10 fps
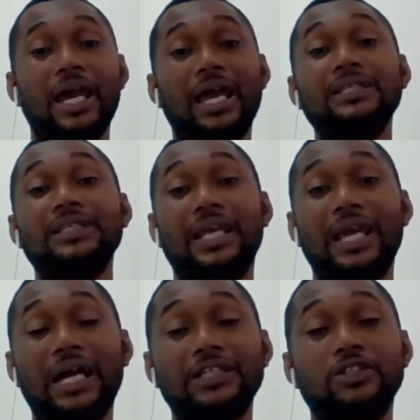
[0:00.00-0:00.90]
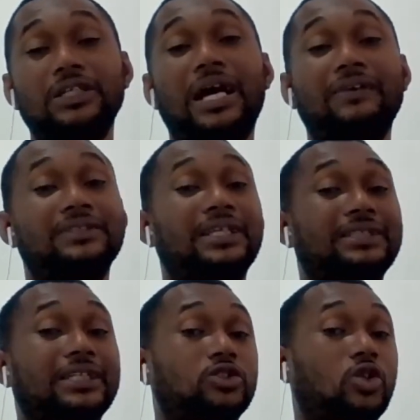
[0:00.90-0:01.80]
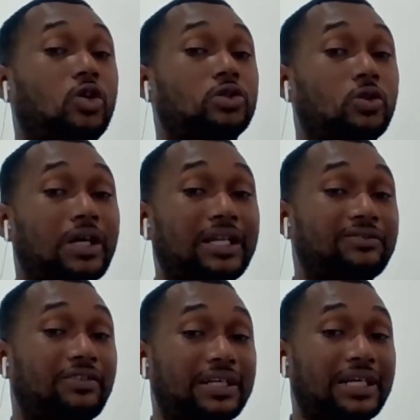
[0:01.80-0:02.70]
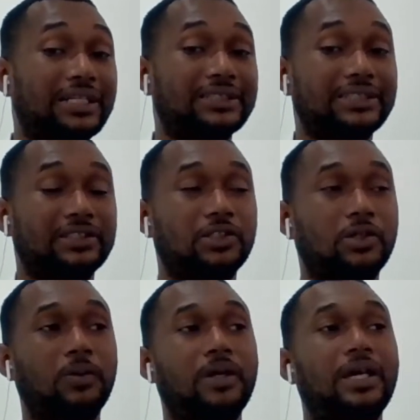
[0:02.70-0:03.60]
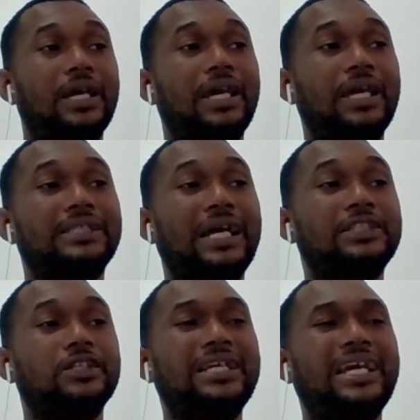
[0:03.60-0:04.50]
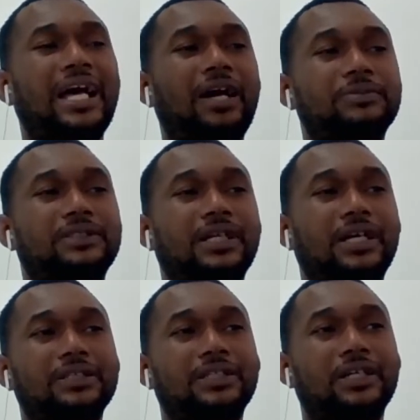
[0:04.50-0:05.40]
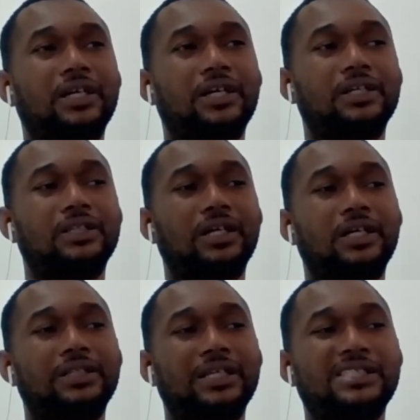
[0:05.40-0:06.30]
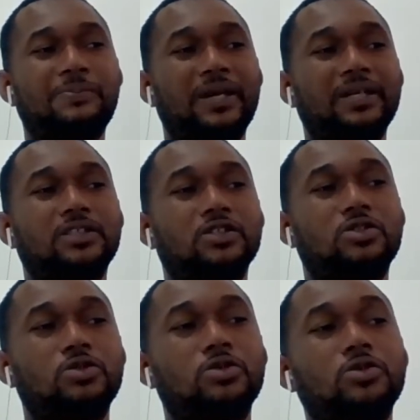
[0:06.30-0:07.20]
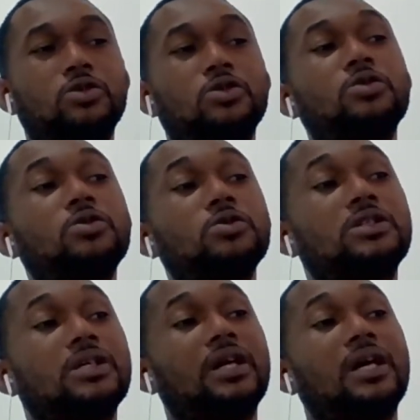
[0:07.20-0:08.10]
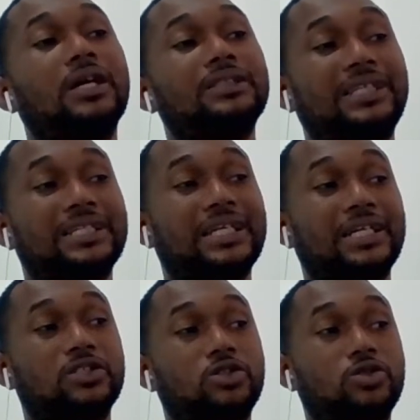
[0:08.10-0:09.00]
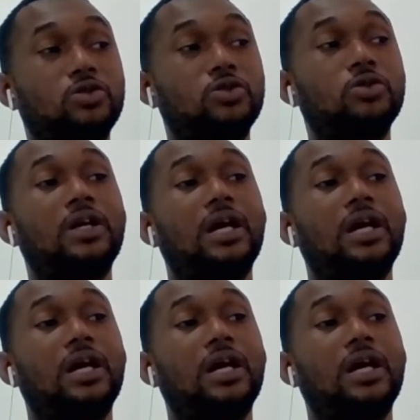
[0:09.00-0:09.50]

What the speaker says: and they actually have the data stored locally for analysis. So it actually helps the inspectors to use DHIS2